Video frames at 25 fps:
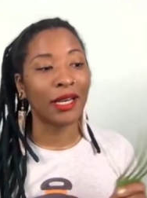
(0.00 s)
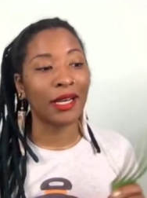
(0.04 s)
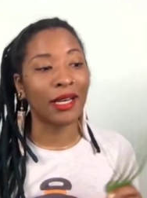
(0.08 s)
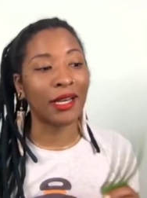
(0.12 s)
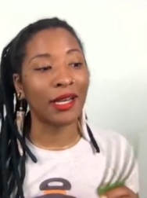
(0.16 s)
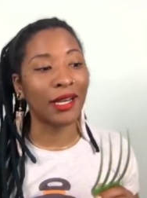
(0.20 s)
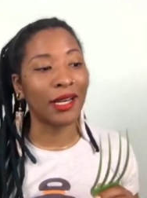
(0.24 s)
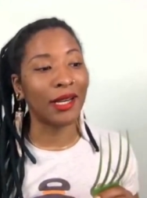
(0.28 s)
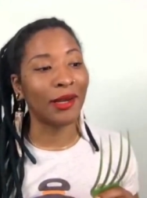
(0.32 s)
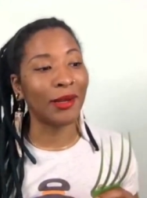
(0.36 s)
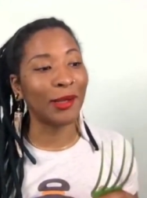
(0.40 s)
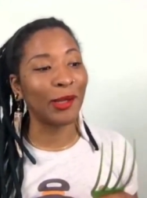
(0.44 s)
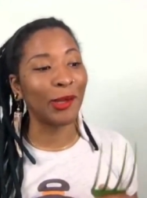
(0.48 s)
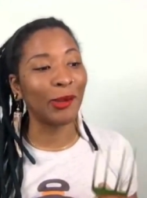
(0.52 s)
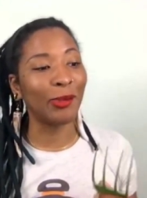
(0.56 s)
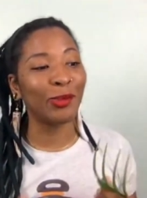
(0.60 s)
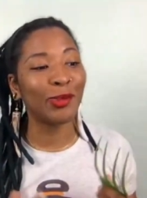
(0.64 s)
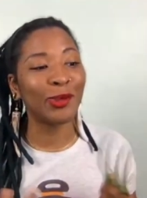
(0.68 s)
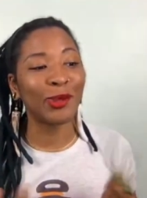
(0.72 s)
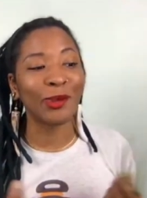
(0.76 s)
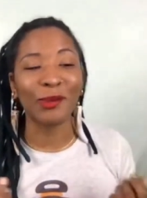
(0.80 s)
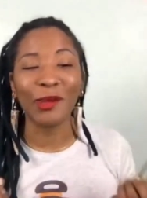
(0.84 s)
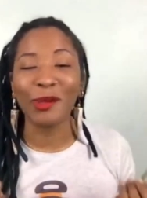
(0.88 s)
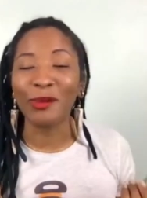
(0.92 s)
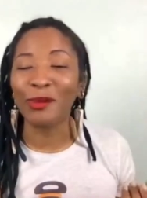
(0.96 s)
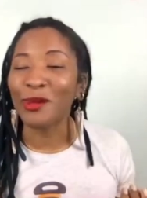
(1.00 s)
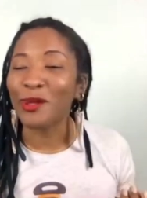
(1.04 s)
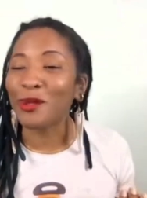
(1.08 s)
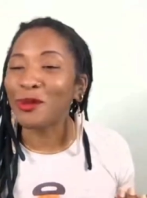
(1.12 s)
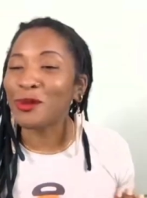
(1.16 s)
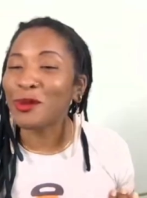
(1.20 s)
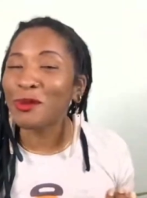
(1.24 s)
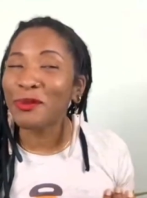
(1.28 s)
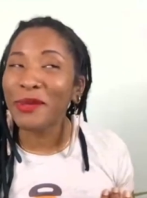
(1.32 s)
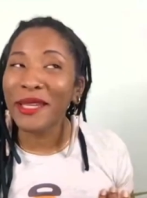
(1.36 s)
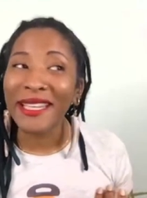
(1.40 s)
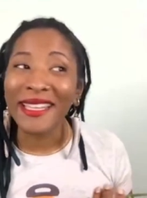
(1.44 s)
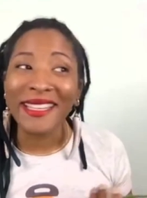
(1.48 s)
Uh, I know some people
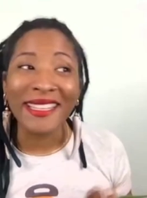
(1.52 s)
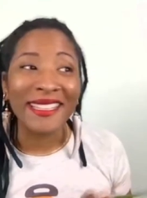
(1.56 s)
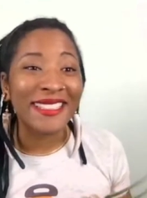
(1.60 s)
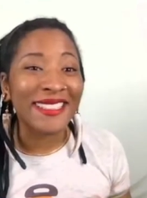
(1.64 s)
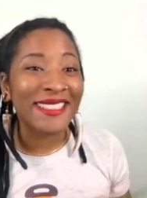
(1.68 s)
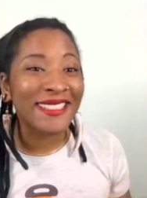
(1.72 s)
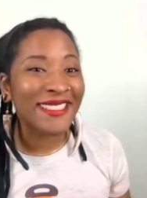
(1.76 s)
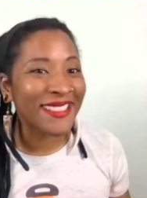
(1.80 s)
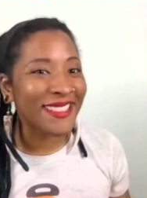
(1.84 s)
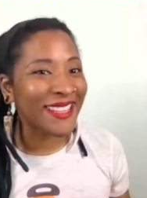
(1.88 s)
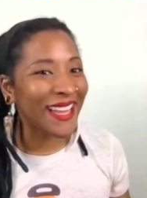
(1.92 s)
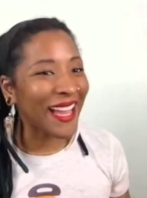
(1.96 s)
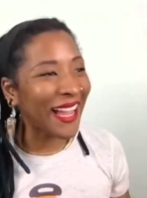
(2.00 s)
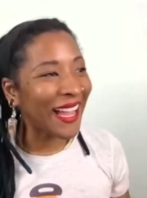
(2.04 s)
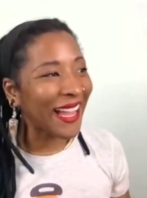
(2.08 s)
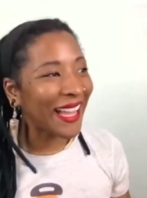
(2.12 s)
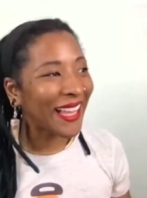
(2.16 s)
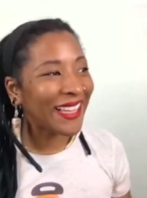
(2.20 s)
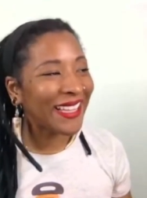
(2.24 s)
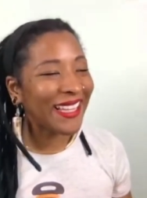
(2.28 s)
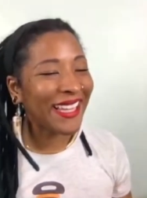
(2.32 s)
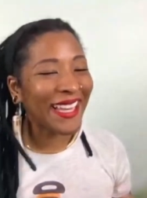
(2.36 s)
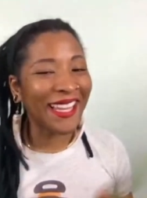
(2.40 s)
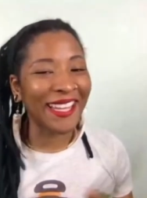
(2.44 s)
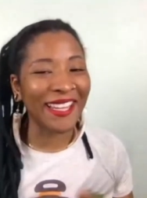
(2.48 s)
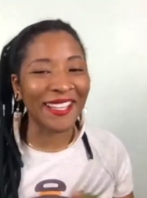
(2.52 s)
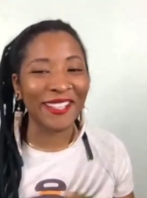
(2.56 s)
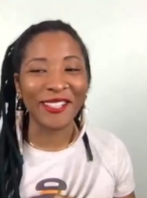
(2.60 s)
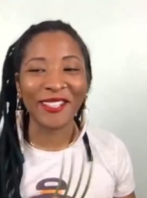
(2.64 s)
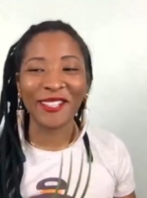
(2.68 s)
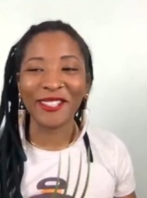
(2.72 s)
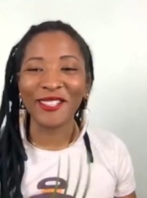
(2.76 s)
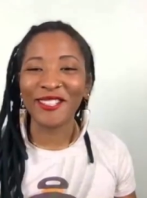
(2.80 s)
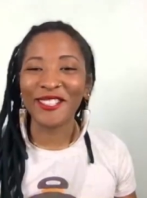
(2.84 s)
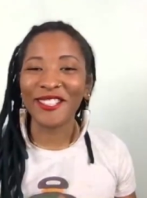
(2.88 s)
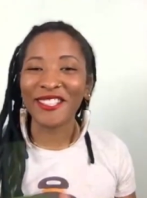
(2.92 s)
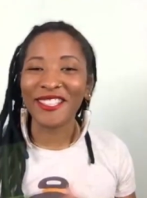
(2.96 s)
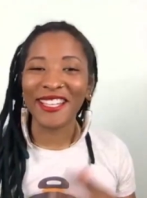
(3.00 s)
use pens and
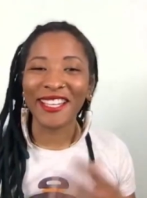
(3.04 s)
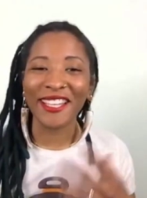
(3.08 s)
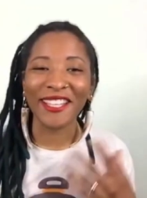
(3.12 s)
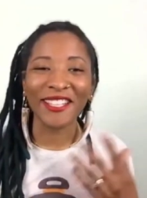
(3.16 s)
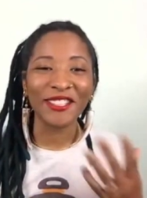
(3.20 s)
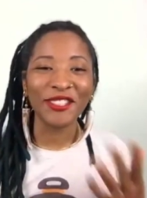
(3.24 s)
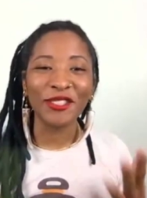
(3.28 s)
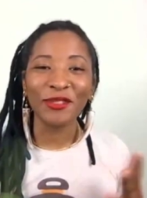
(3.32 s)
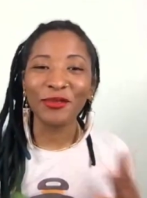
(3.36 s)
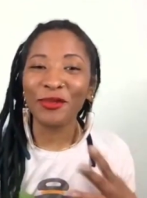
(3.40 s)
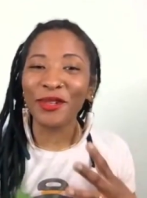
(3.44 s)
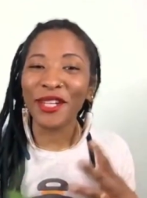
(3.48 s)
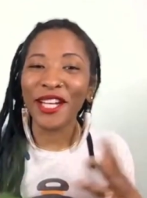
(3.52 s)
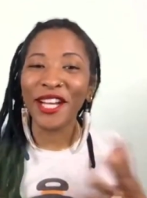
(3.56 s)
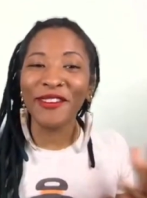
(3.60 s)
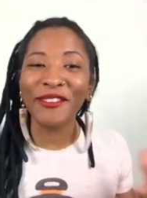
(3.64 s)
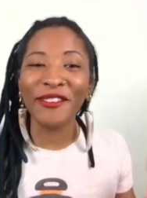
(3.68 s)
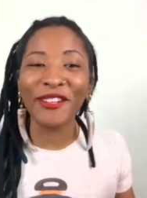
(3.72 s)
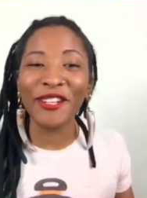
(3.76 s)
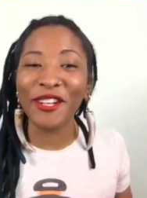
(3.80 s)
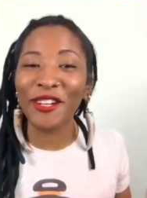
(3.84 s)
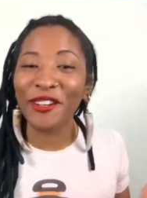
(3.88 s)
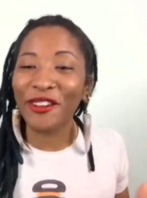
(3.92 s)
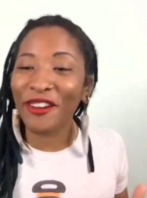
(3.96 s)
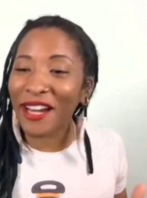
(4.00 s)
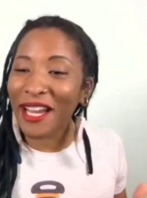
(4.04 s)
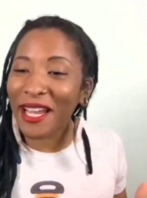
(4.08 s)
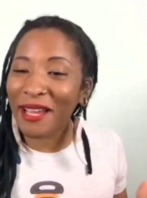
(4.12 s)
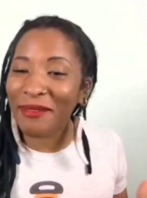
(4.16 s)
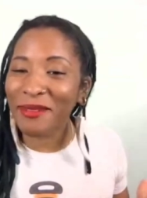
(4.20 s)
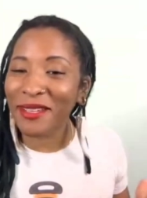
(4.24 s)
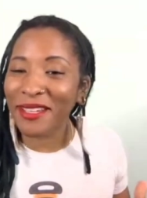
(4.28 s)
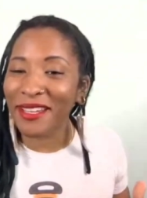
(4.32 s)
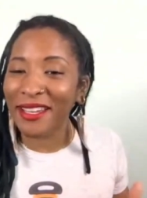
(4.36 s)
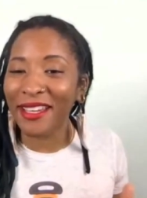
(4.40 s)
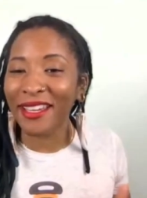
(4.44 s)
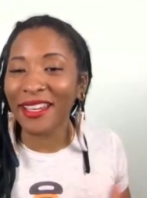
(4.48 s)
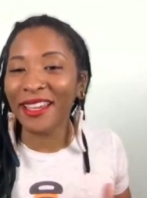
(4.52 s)
highlighters, like whatever you're
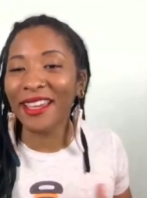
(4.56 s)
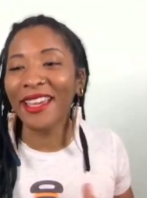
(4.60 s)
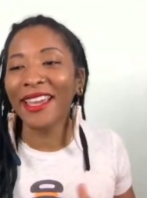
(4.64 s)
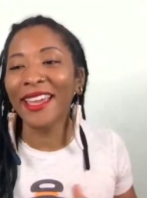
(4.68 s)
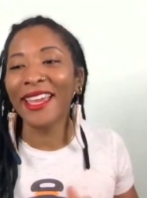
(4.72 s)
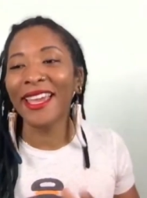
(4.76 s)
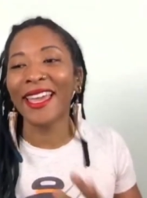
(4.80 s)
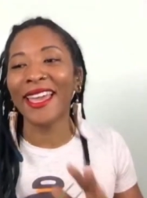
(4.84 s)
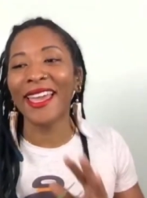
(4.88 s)
grabbing